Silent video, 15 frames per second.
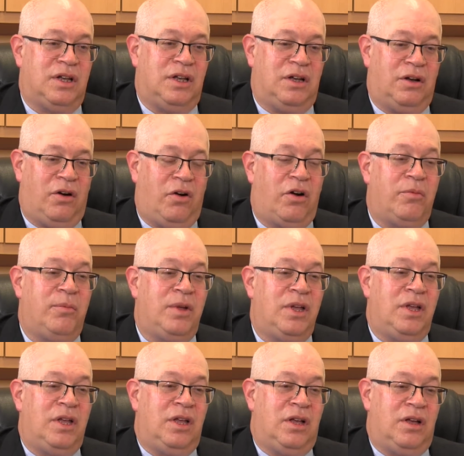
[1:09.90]
arm
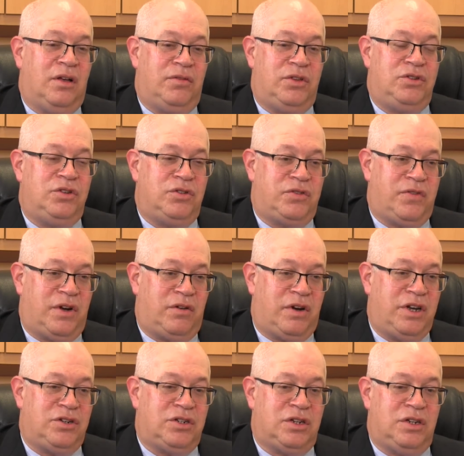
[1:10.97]
of the Jewish
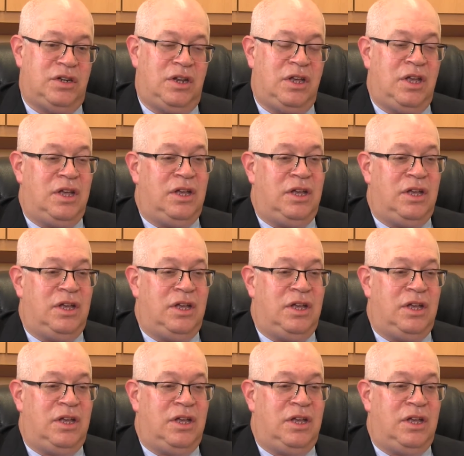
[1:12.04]
Federation.